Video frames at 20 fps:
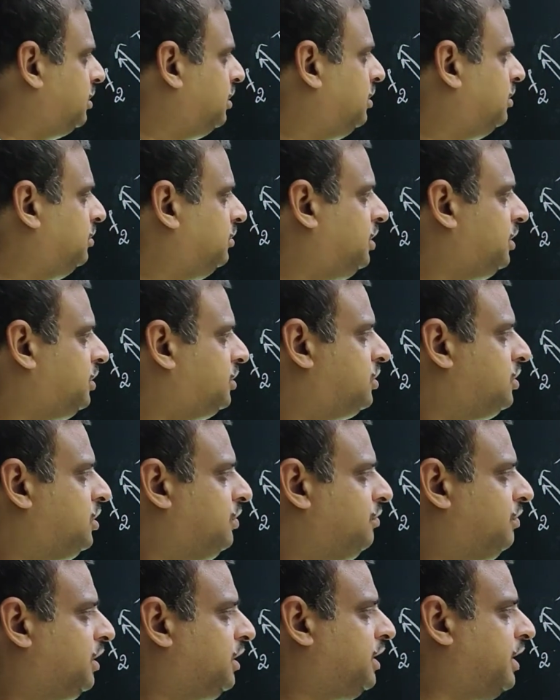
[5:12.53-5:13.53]
This t
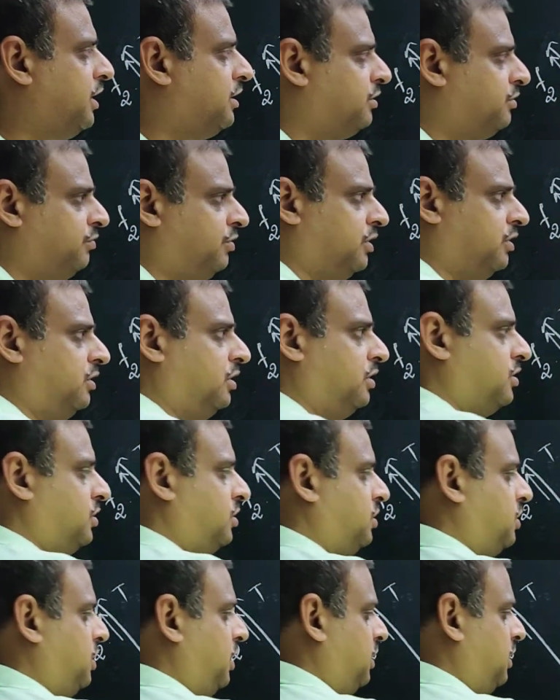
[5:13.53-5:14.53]
will get with this
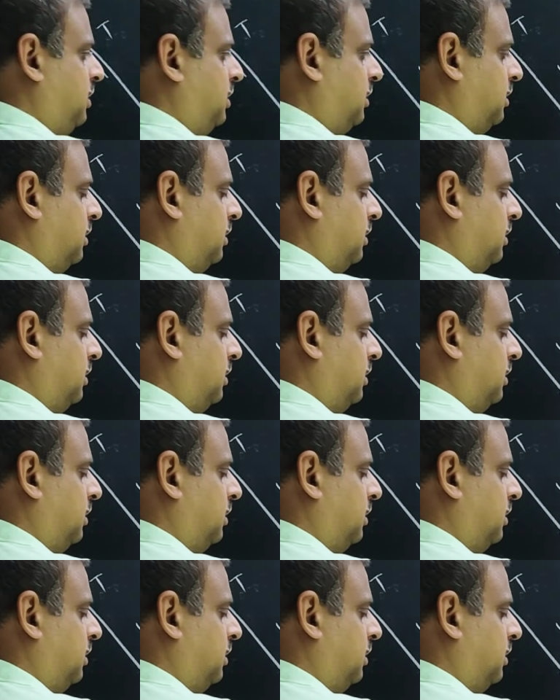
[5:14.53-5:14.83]
t.